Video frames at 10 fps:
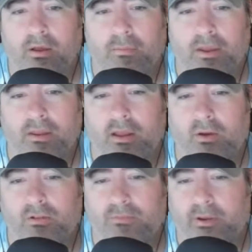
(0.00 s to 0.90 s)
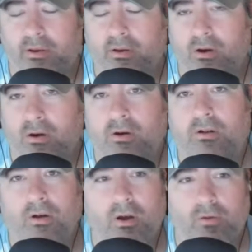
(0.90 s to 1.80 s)
me and Coach have been
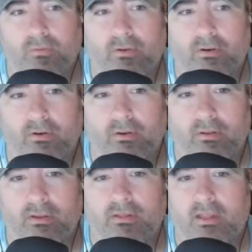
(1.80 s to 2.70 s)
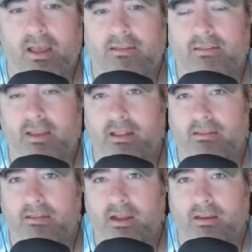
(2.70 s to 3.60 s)
all over this Last
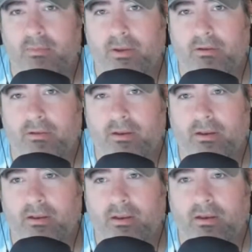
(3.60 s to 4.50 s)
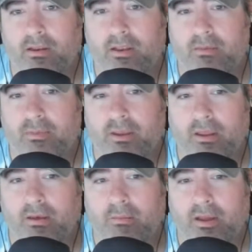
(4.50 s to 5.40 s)
Dance documentary on
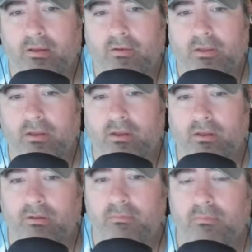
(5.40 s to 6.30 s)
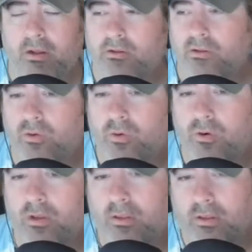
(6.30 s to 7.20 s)
ESPN about Michael
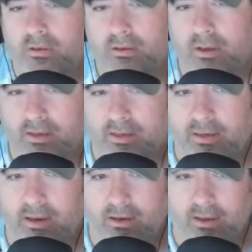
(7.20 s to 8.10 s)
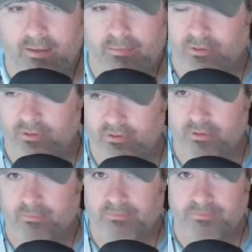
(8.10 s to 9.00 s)
Jordan in the 1998
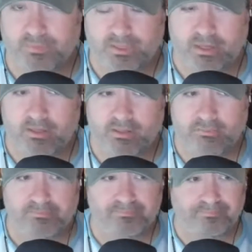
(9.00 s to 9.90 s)
Bulls season.